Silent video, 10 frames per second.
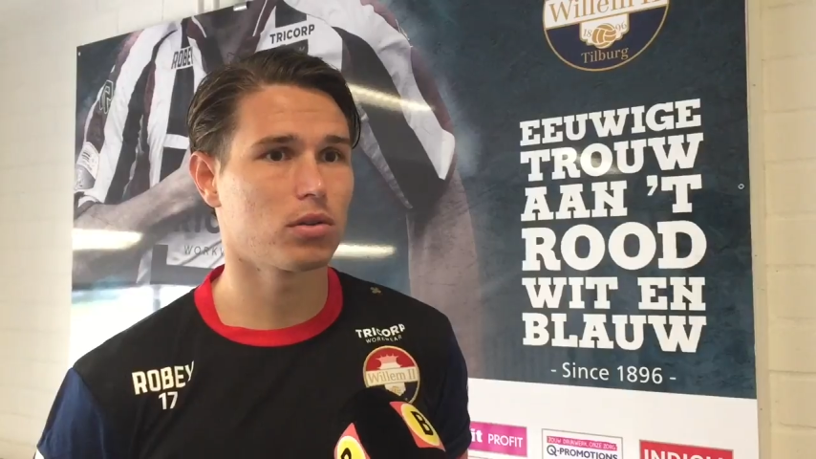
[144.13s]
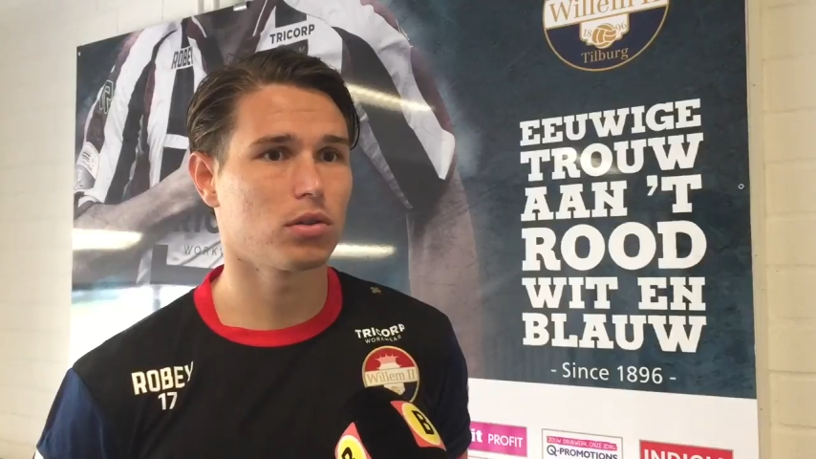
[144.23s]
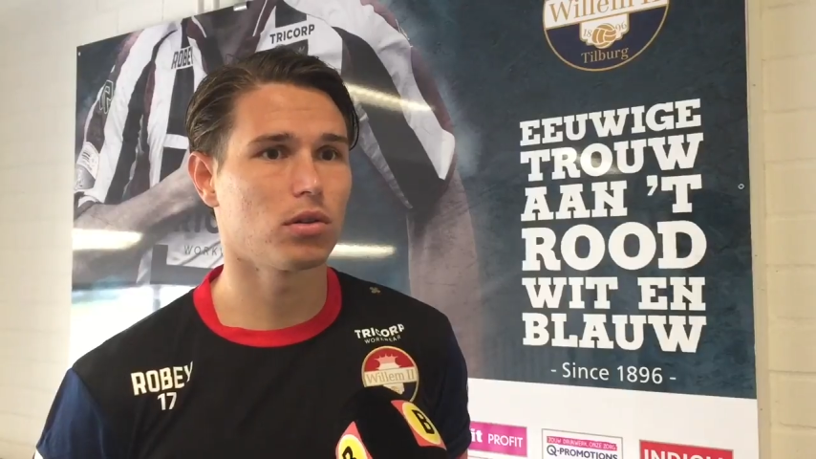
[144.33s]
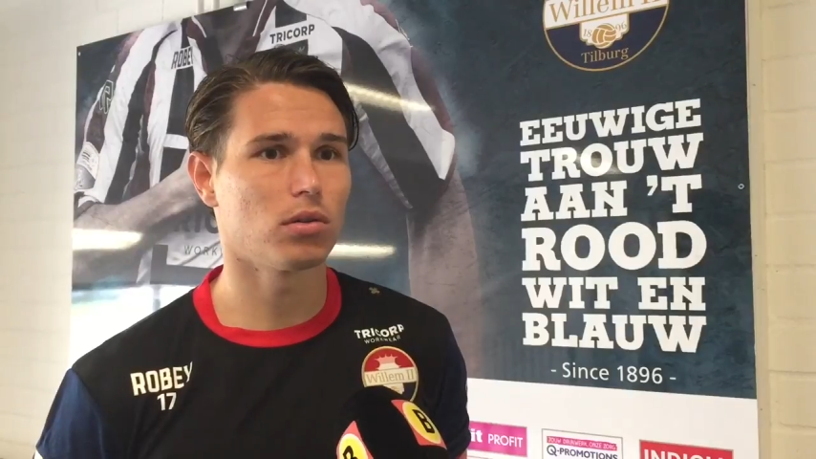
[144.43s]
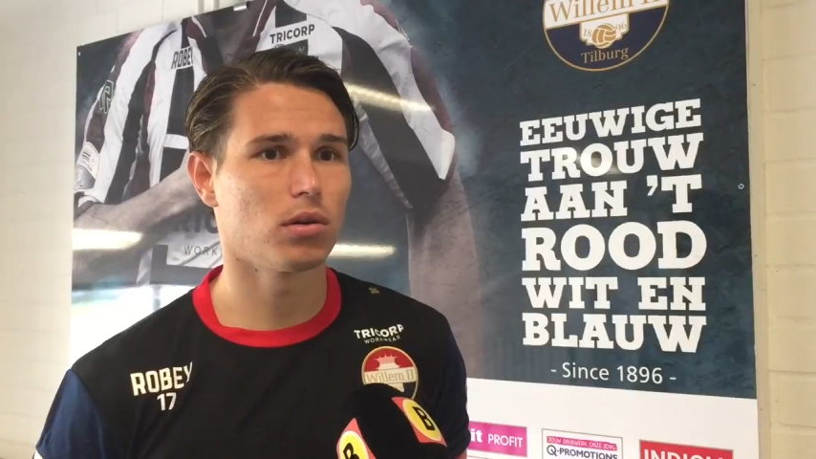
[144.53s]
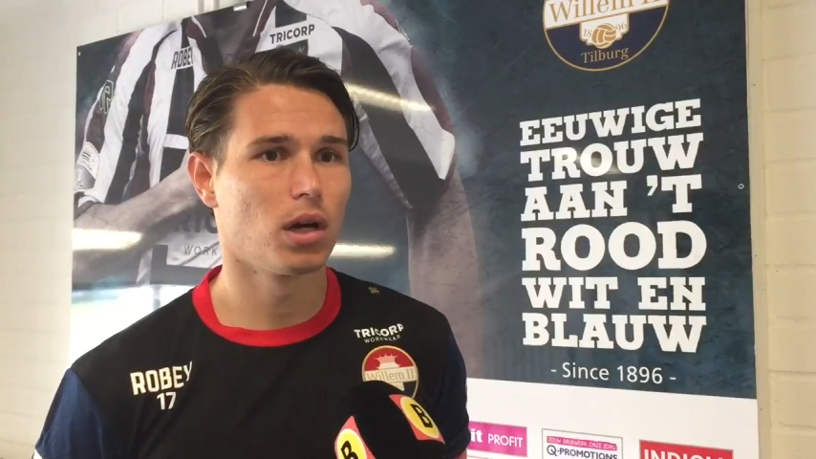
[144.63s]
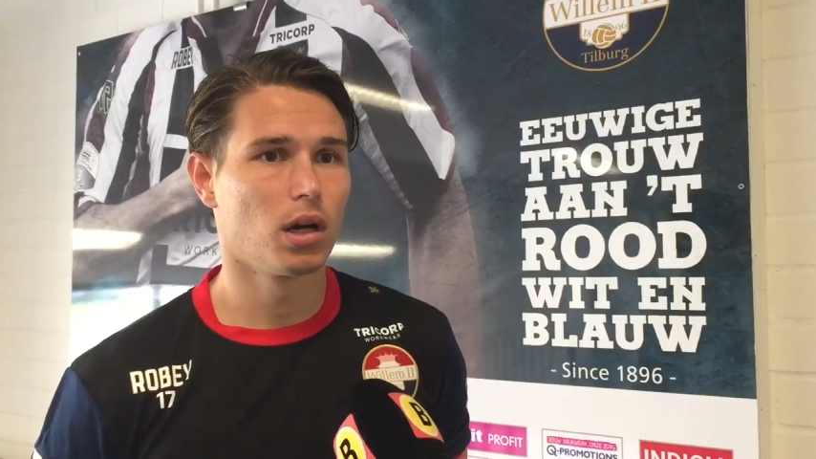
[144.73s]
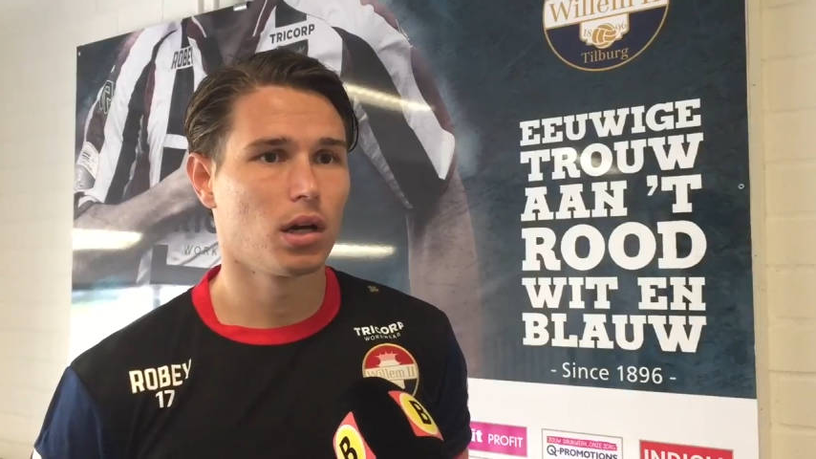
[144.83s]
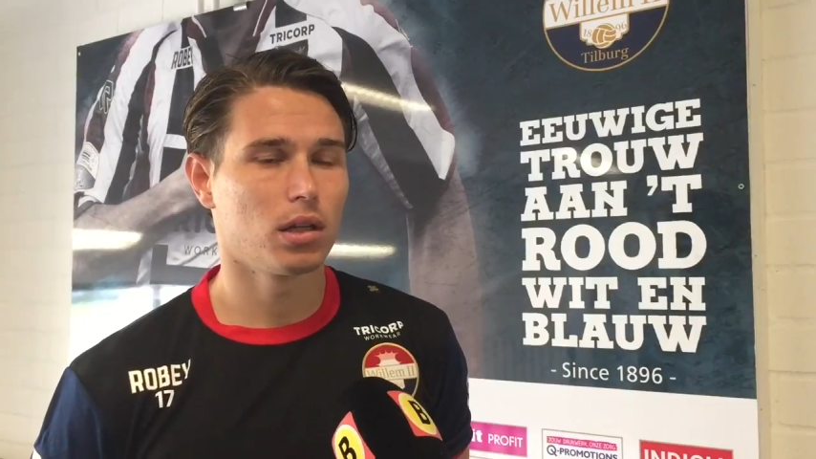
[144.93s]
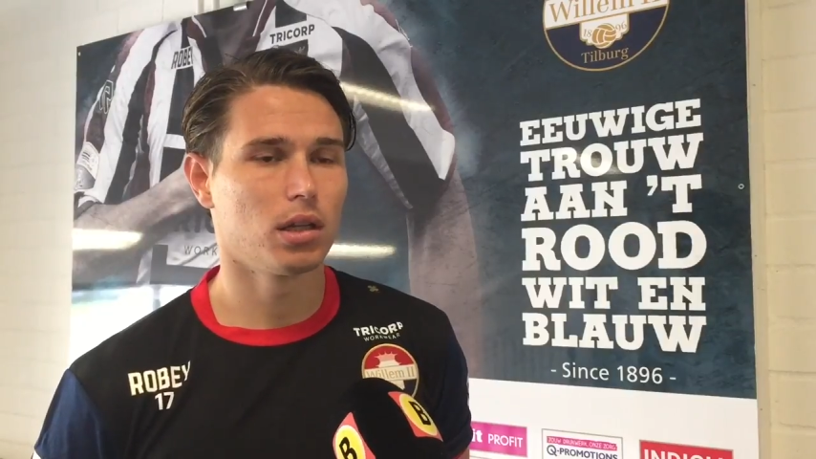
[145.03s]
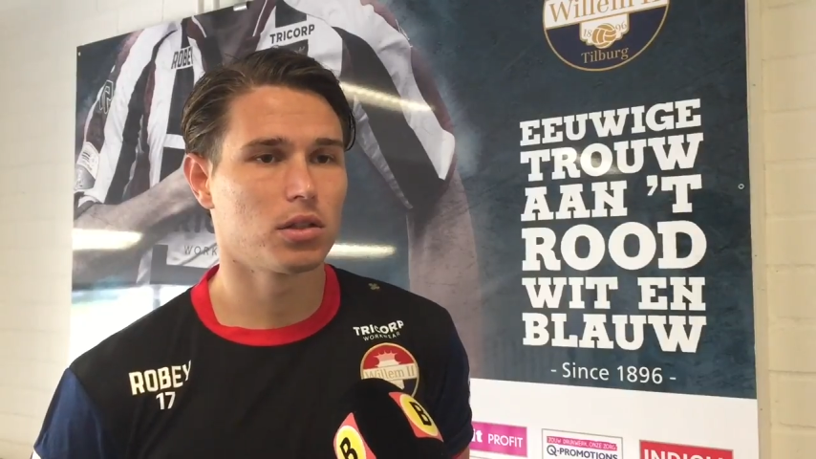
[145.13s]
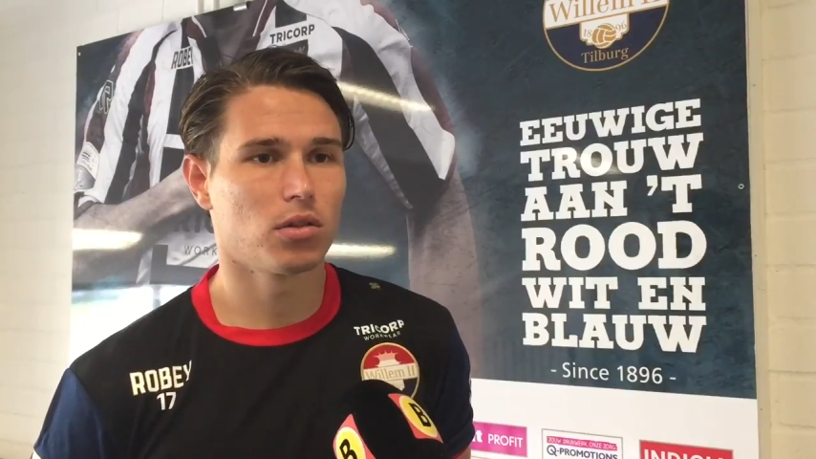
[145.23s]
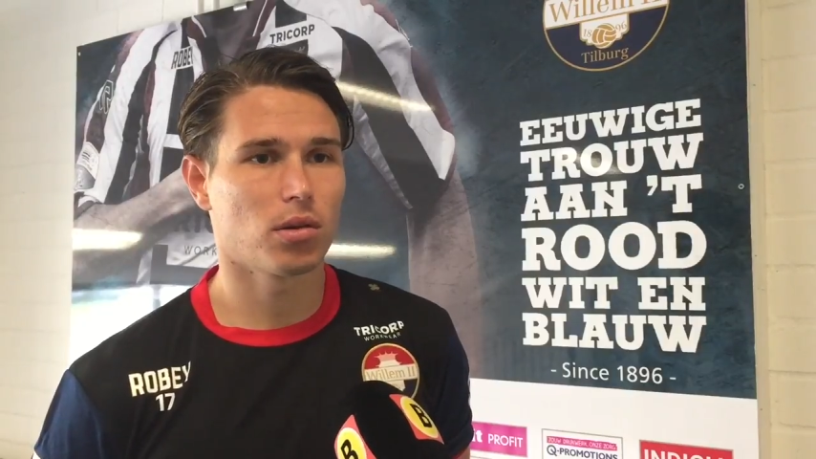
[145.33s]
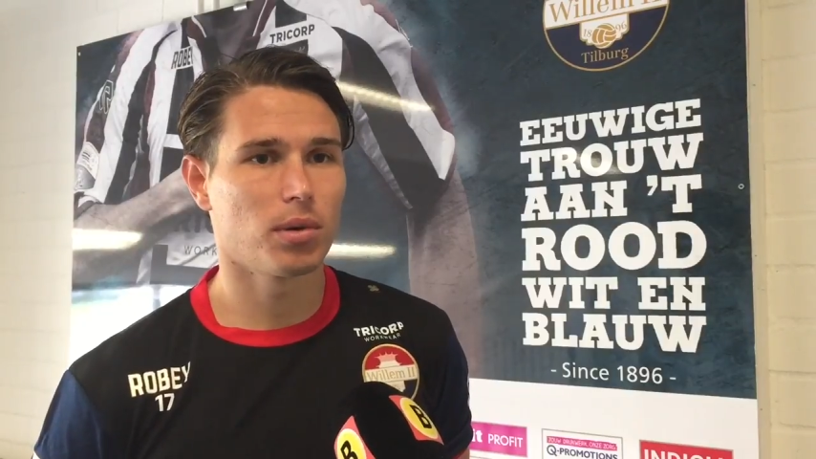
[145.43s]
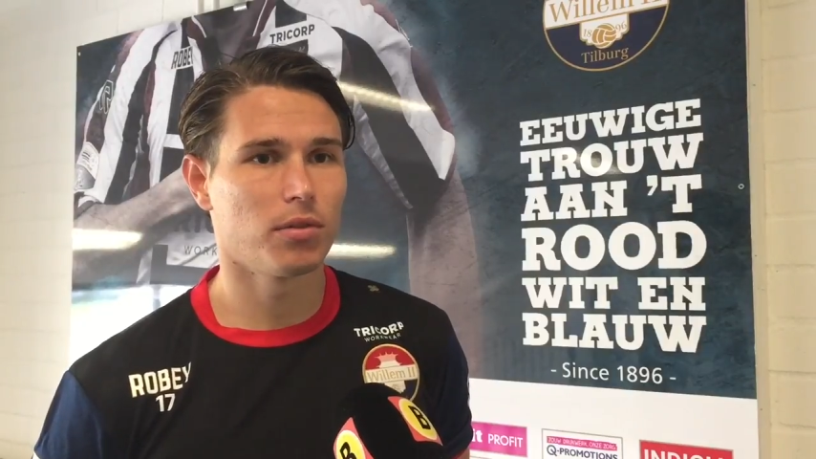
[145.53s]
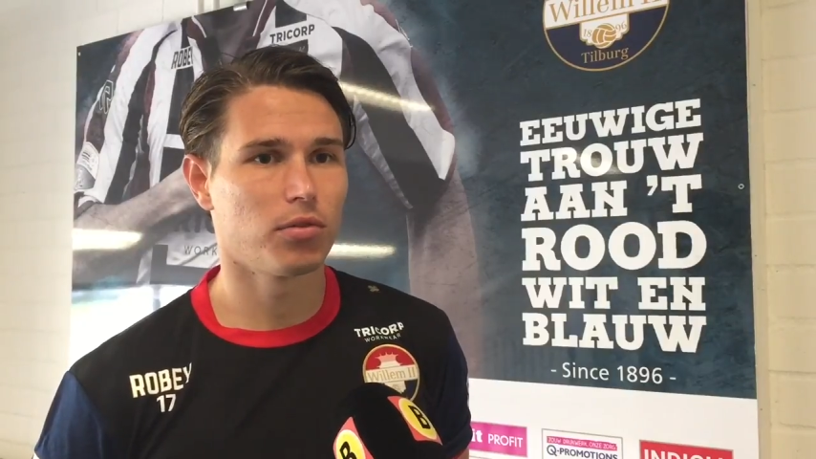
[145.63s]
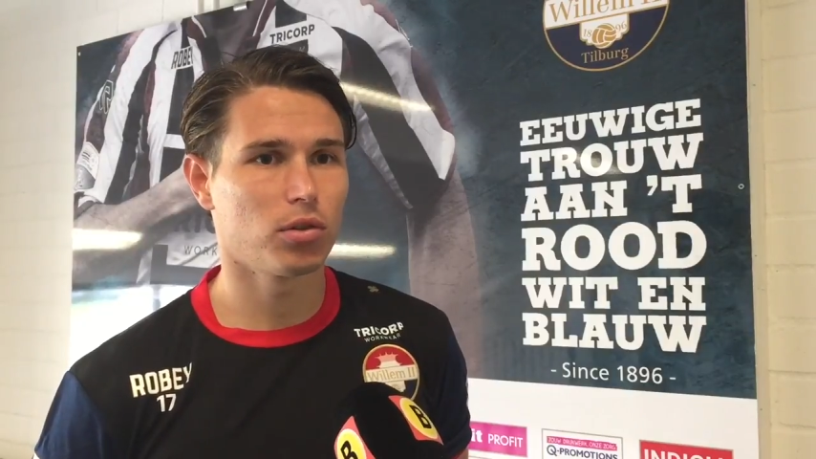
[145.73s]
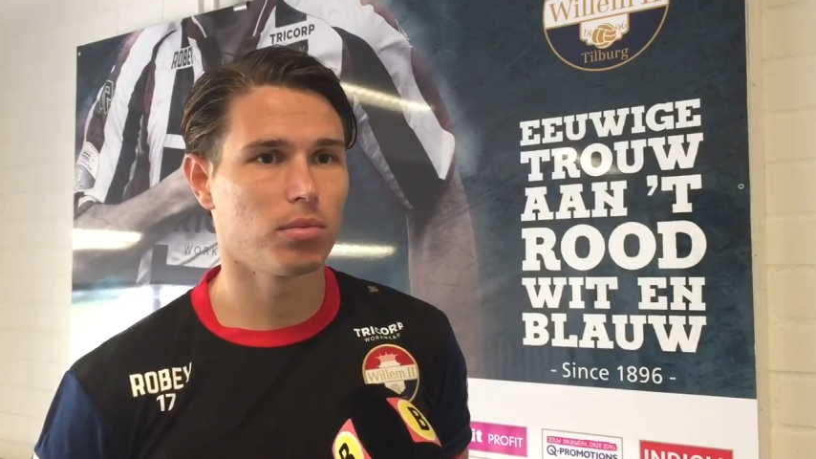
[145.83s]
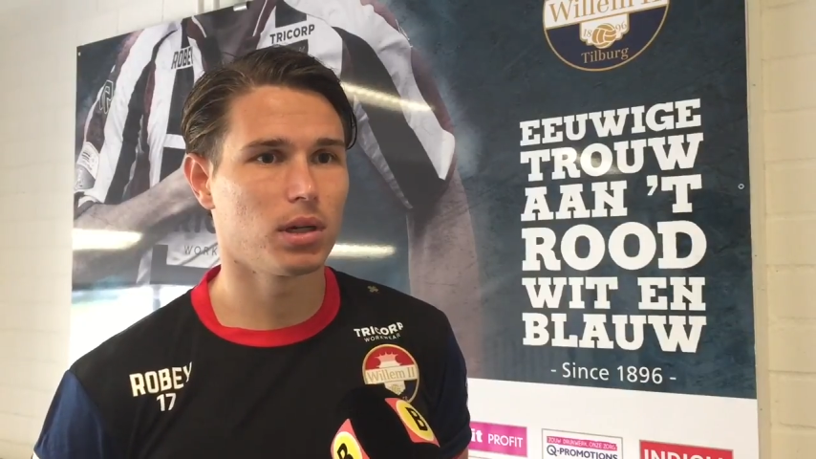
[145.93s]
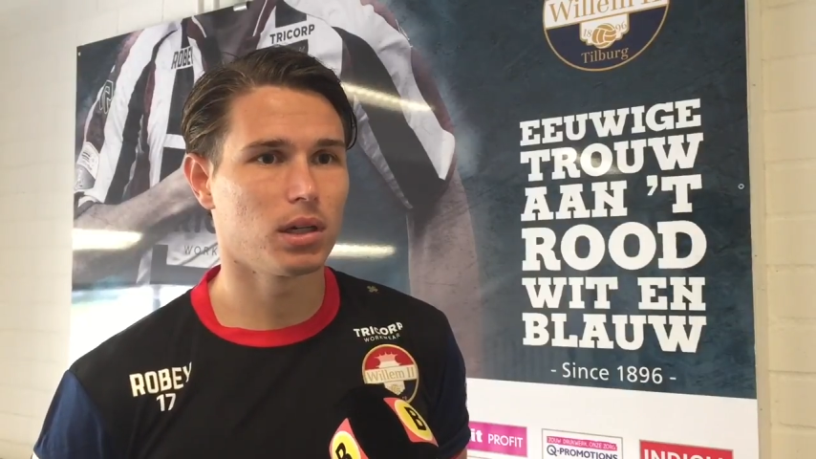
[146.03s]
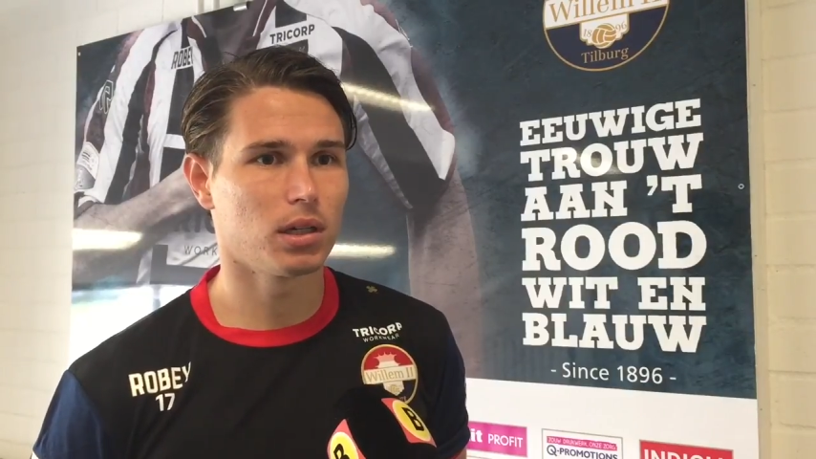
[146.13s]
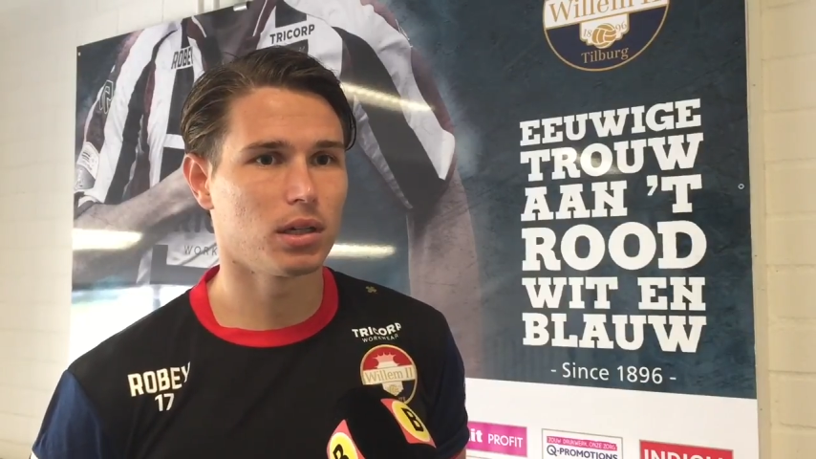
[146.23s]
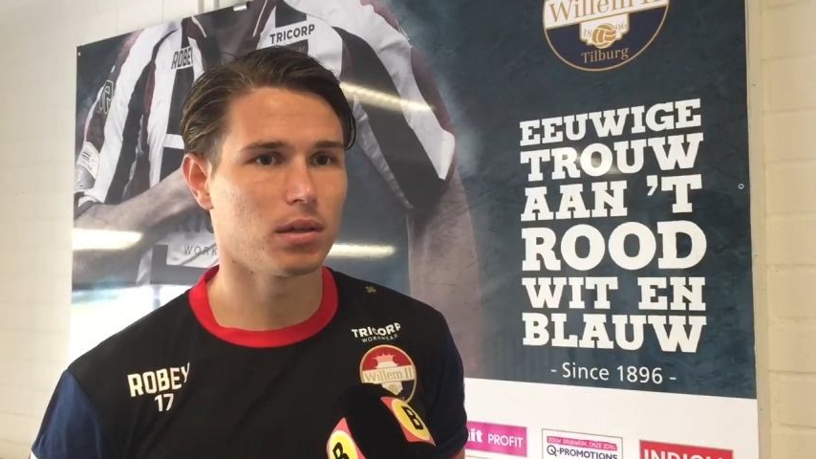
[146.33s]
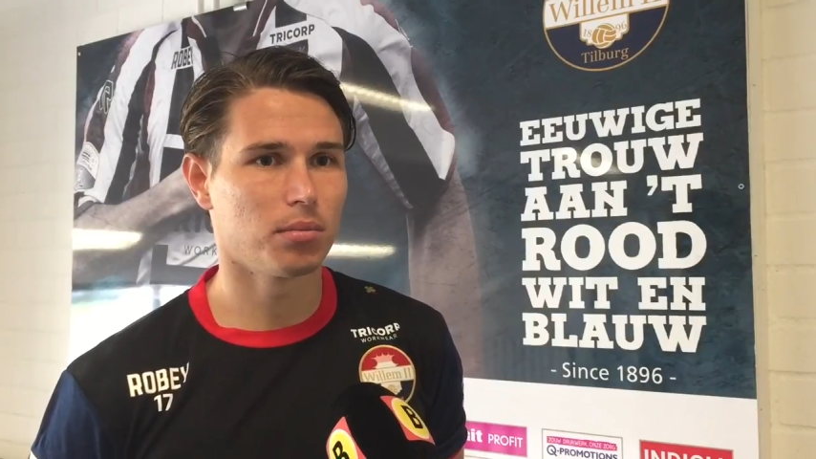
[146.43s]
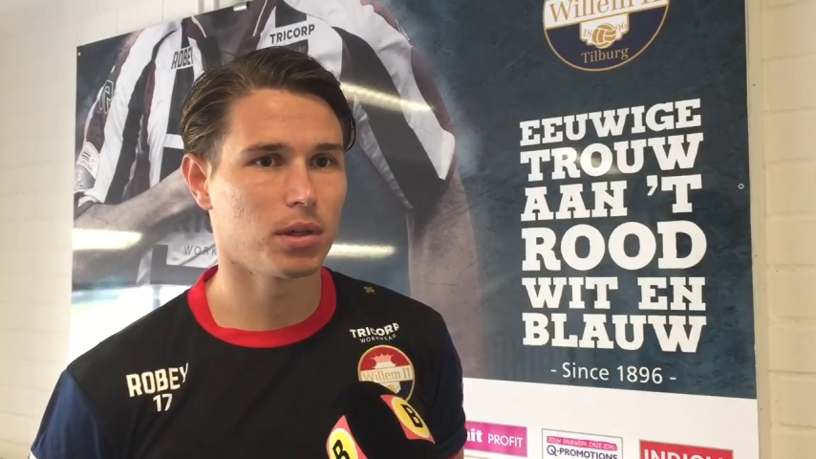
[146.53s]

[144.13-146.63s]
So that's normal in football.